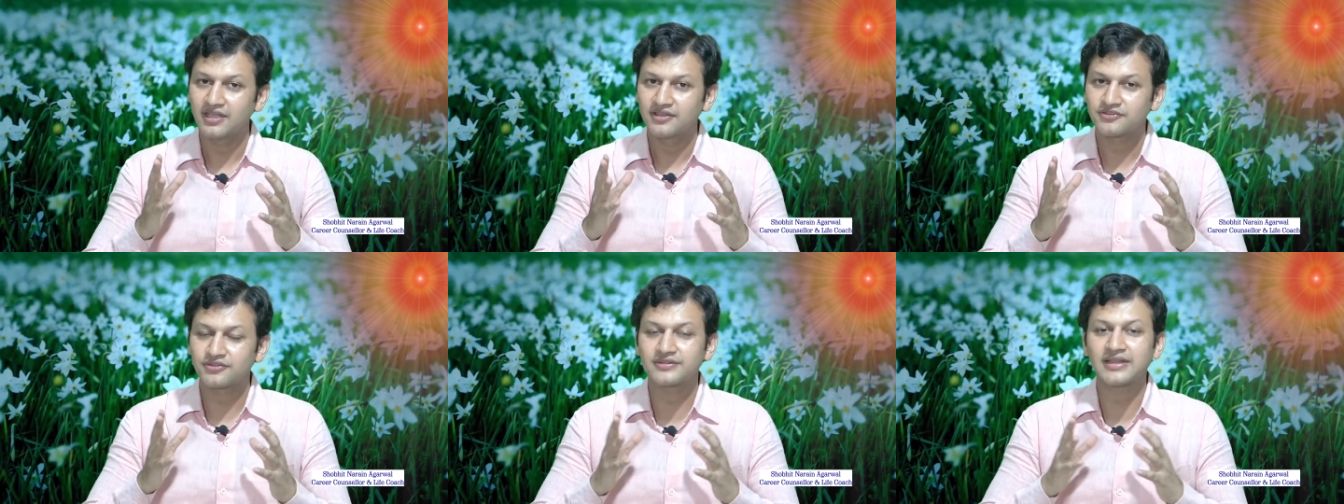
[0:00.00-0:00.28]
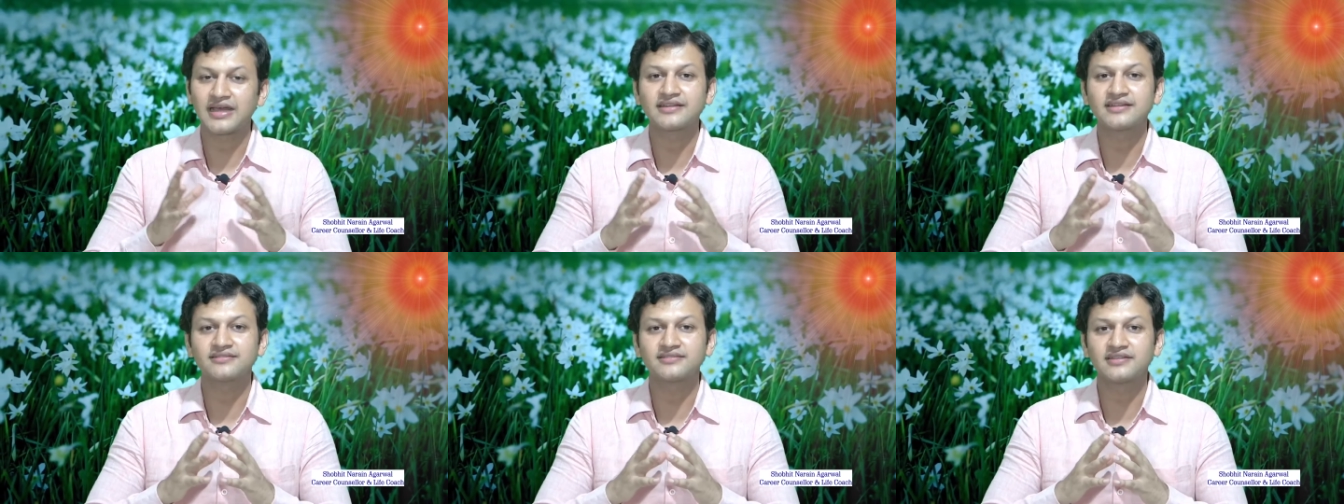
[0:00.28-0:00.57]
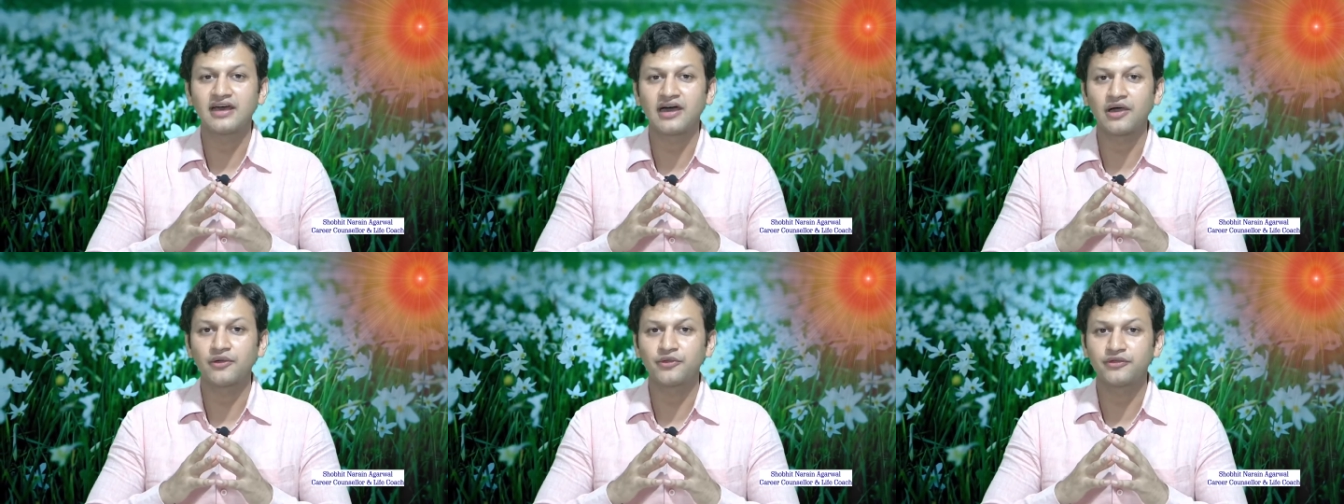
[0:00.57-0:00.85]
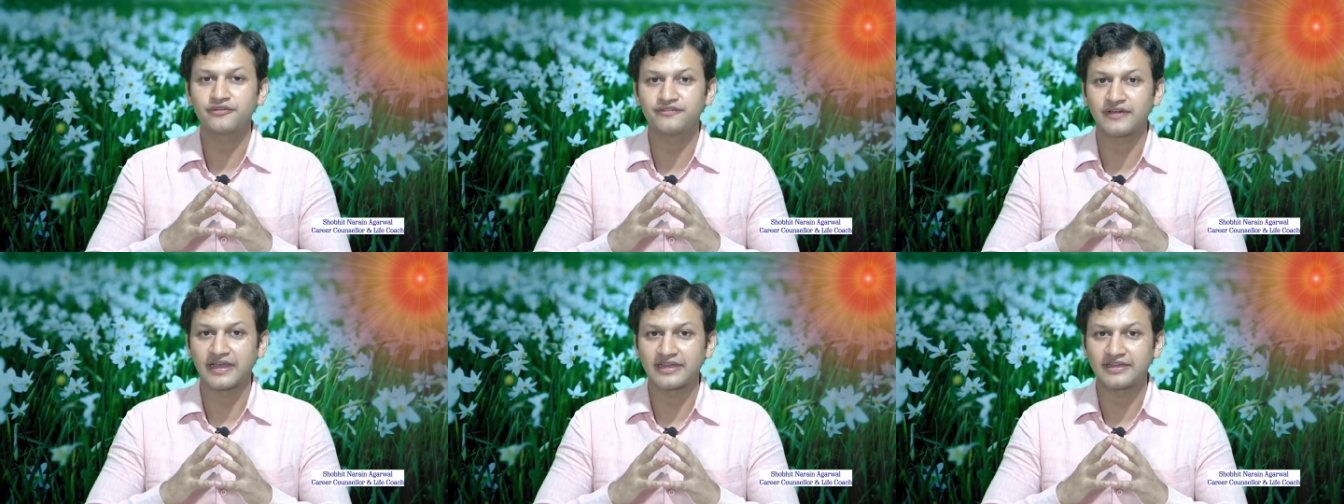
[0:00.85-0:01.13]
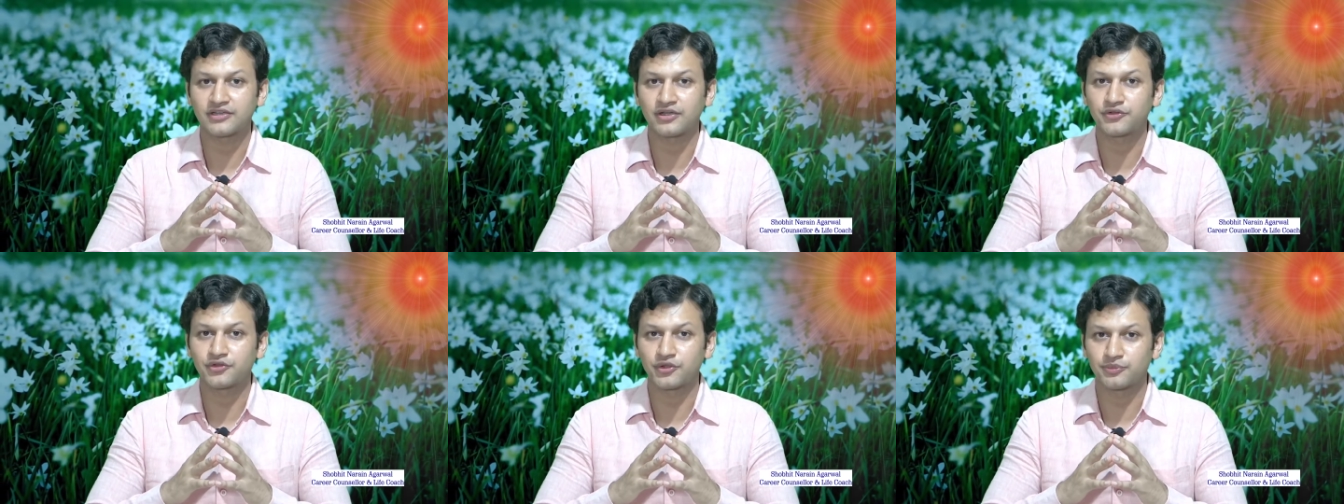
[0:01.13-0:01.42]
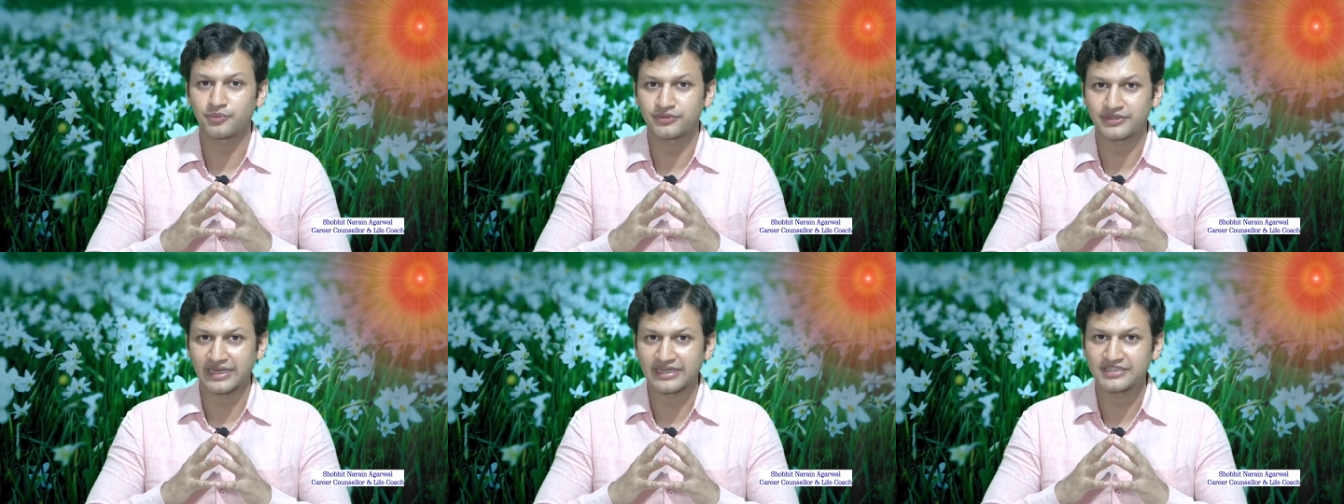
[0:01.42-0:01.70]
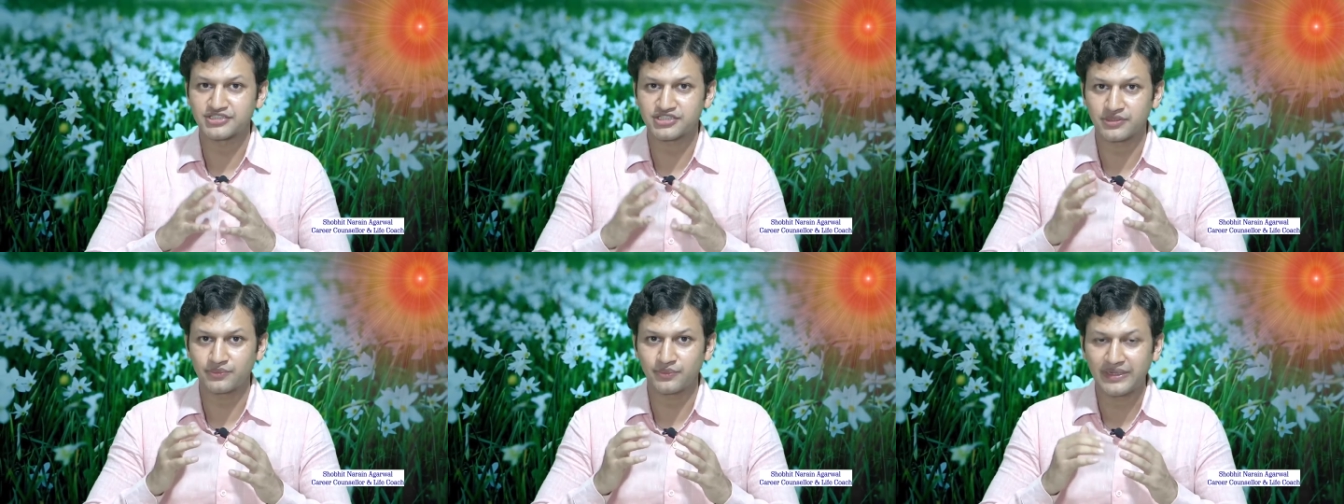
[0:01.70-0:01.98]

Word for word: So that is how you find out your potential.